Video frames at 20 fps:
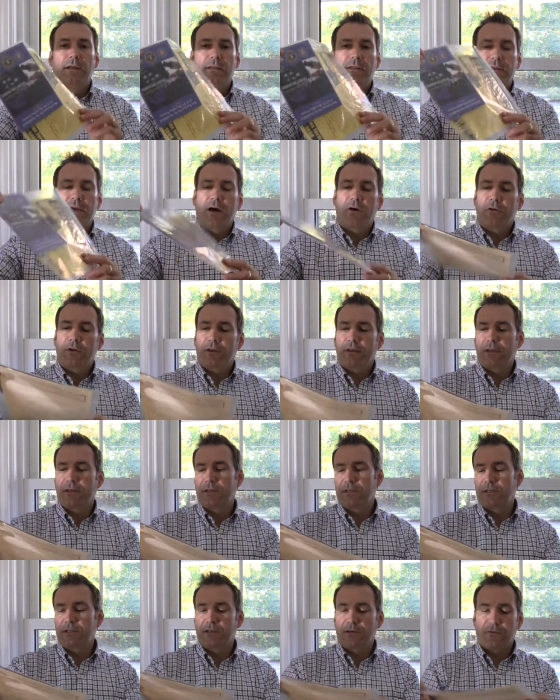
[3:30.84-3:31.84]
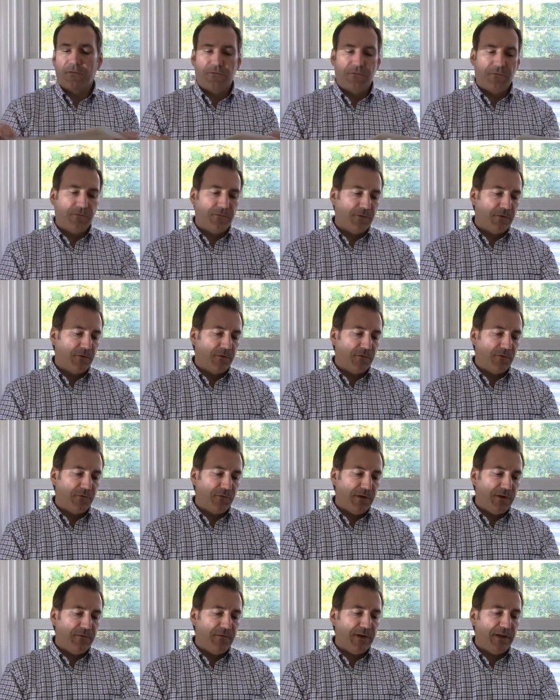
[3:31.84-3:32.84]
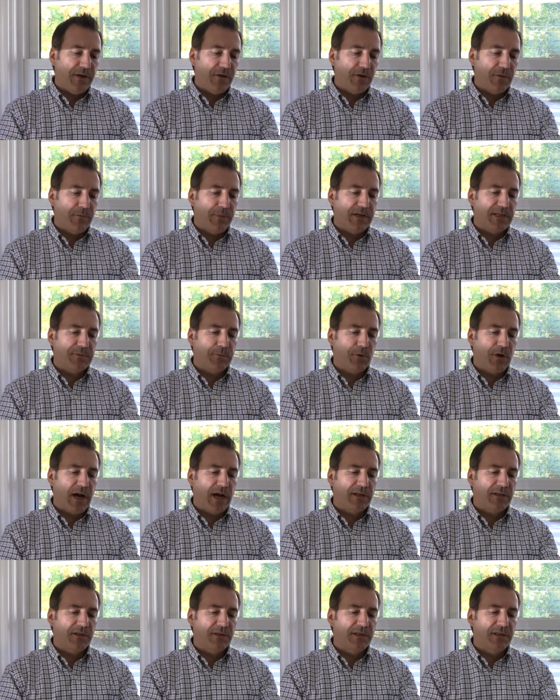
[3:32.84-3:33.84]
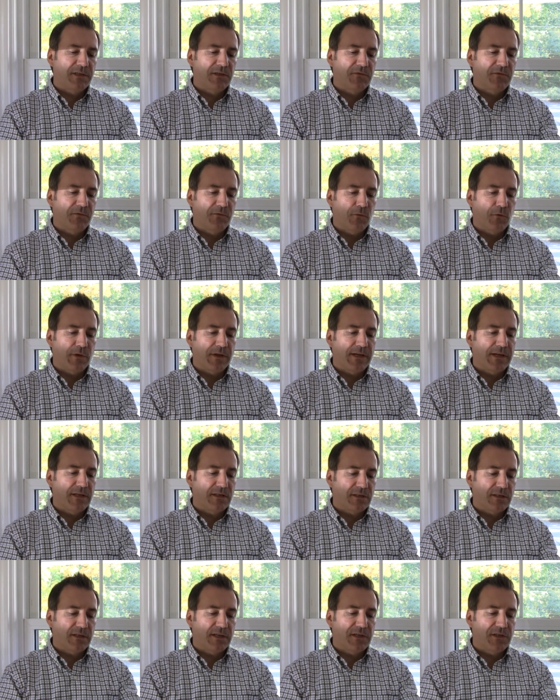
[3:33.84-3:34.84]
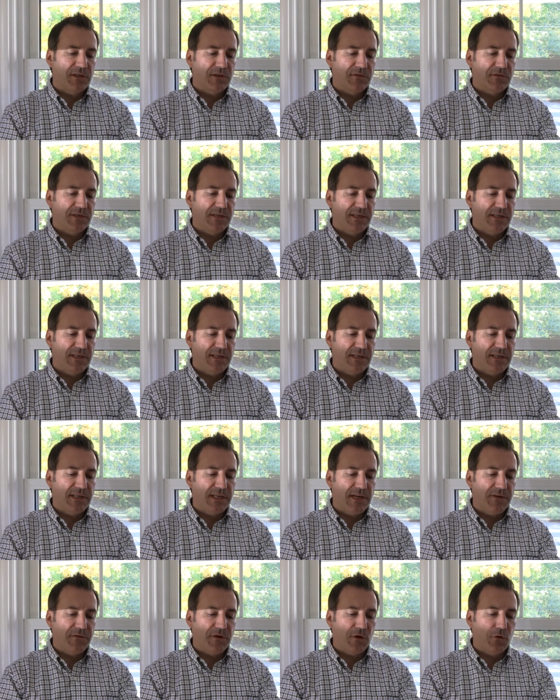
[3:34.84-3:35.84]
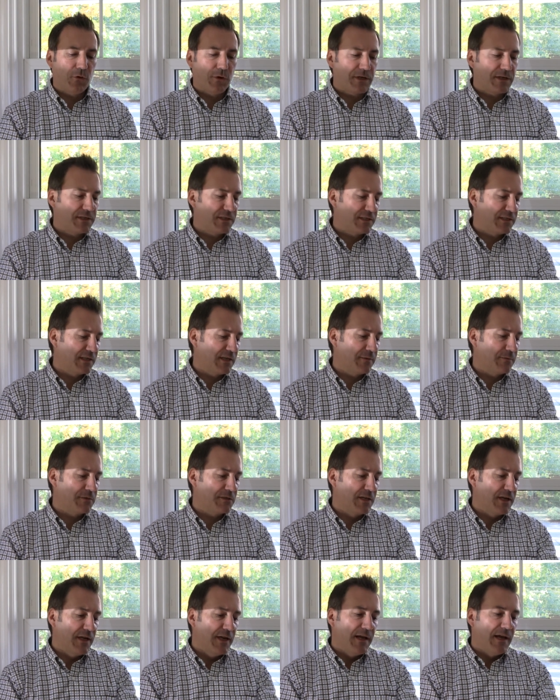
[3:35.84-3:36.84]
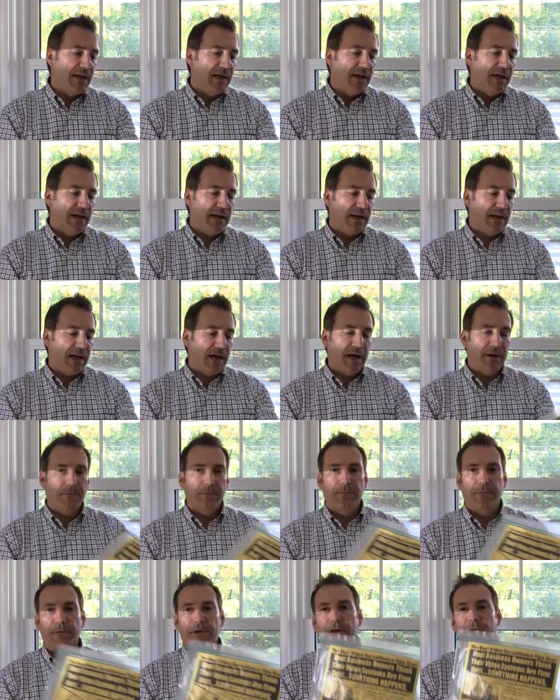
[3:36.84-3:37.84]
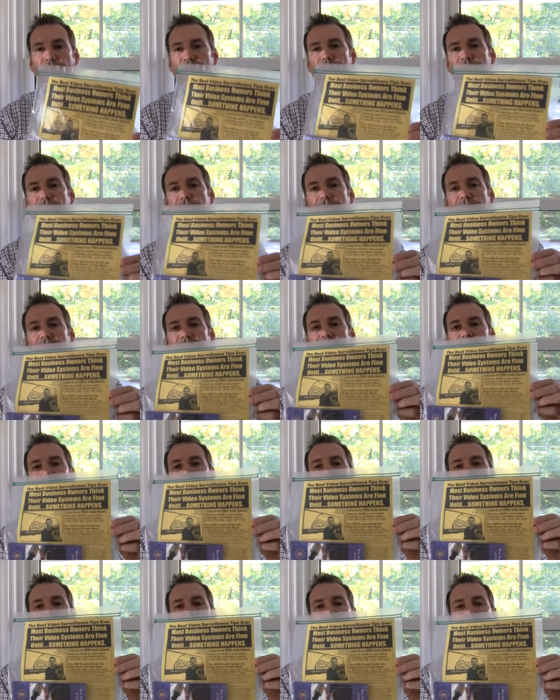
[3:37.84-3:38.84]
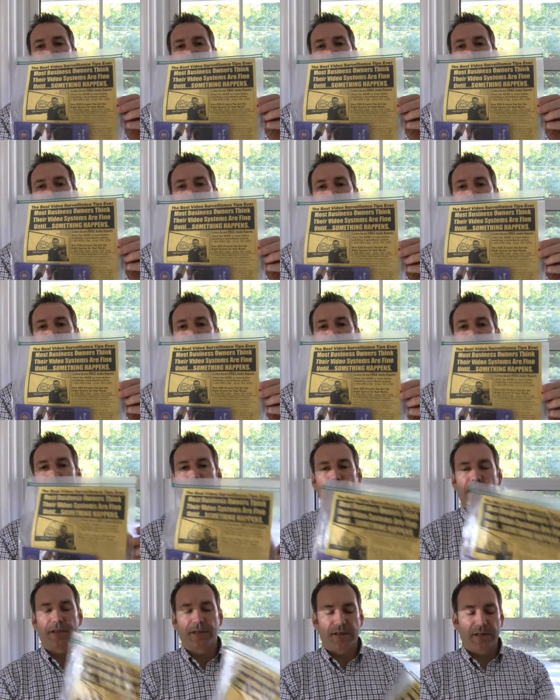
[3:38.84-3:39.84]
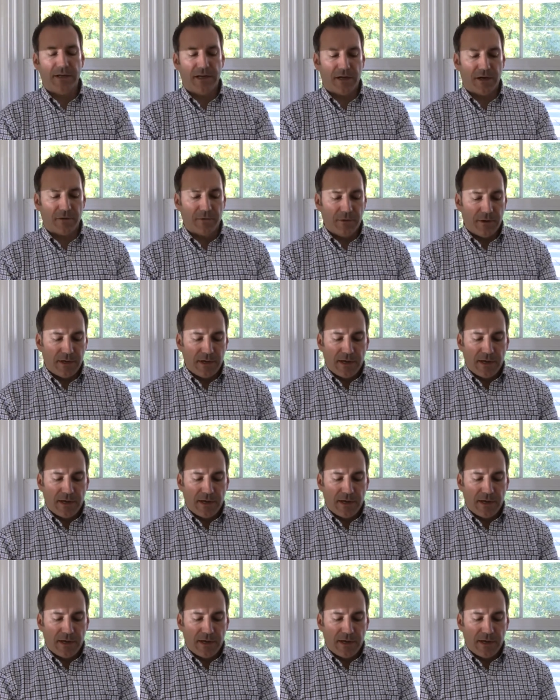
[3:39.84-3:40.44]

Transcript: touting this free video, the best practices for the installation of CCTV recording systems. And just look at that headline right there.